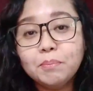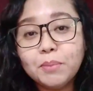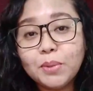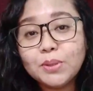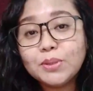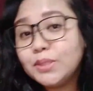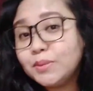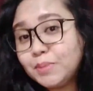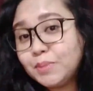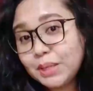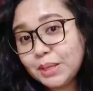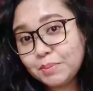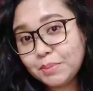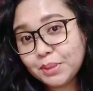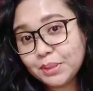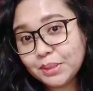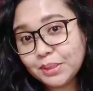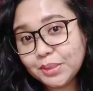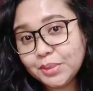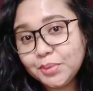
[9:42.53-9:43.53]
Most
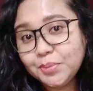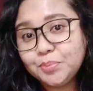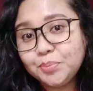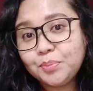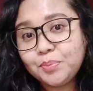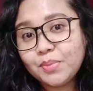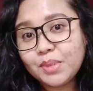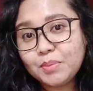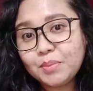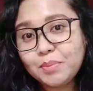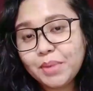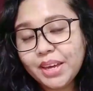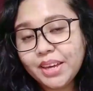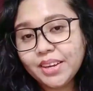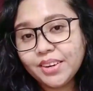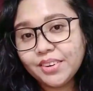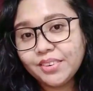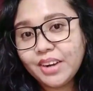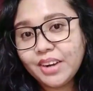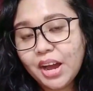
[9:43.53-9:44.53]
people
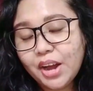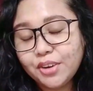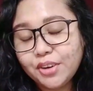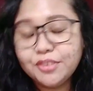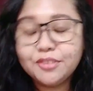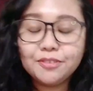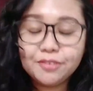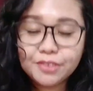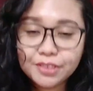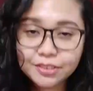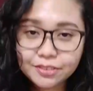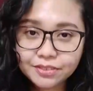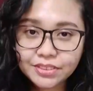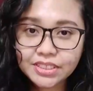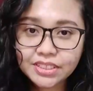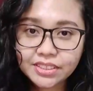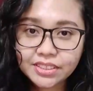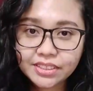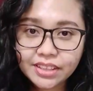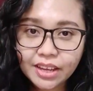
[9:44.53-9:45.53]
pay around
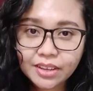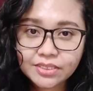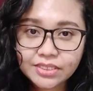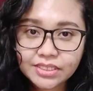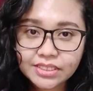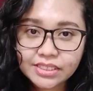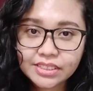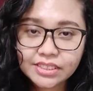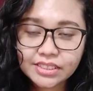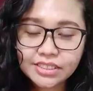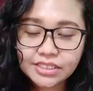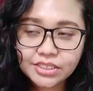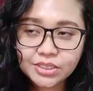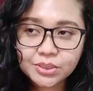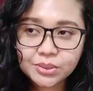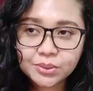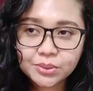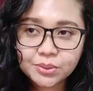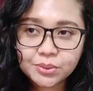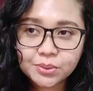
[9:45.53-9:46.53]
50,000
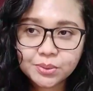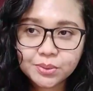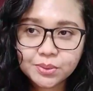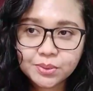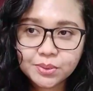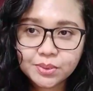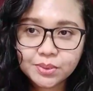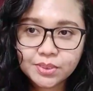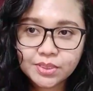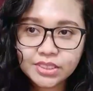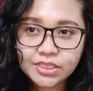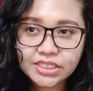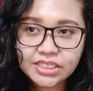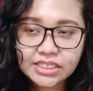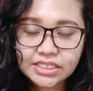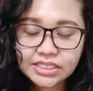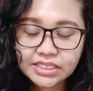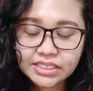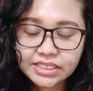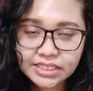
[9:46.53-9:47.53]
to
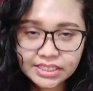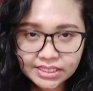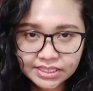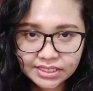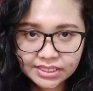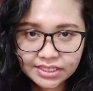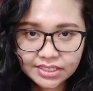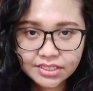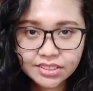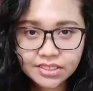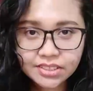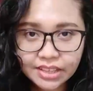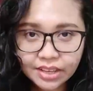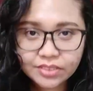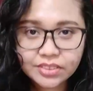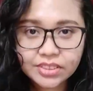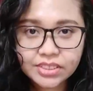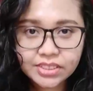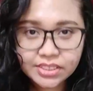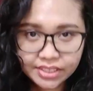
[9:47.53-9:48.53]

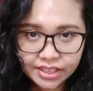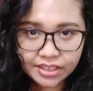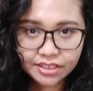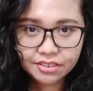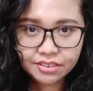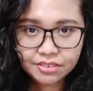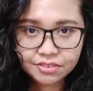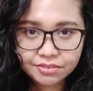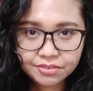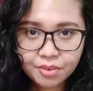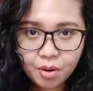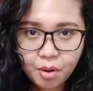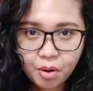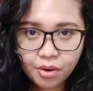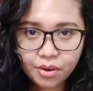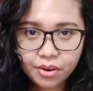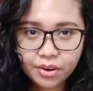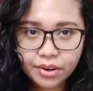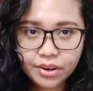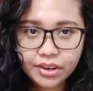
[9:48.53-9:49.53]
60,000 yen
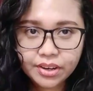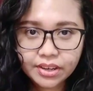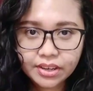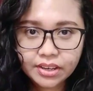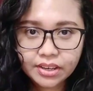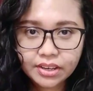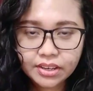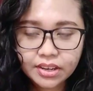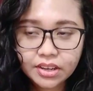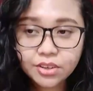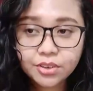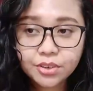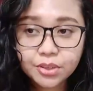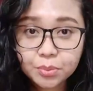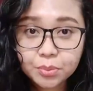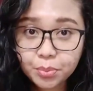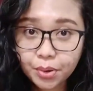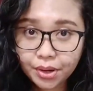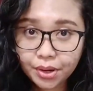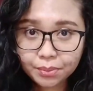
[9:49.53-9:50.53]
for a good
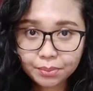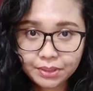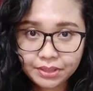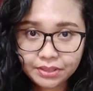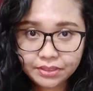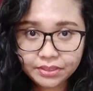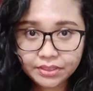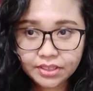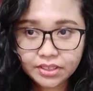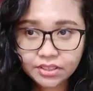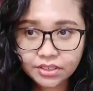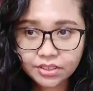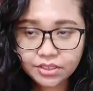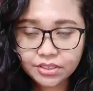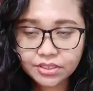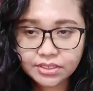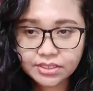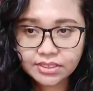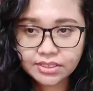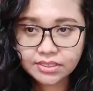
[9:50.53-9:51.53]
apartment, a
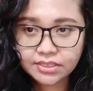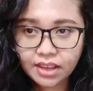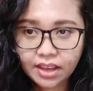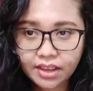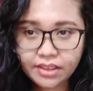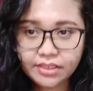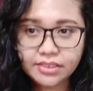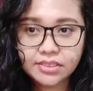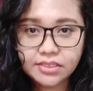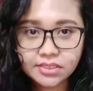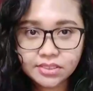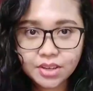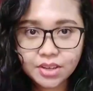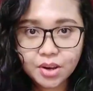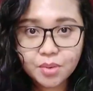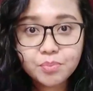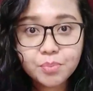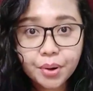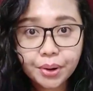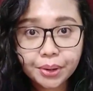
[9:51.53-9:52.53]
good sized
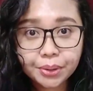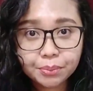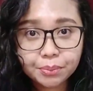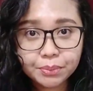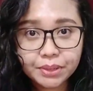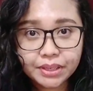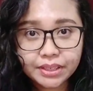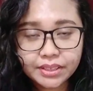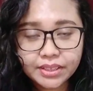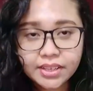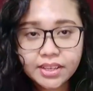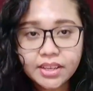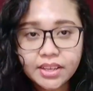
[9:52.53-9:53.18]
apartment.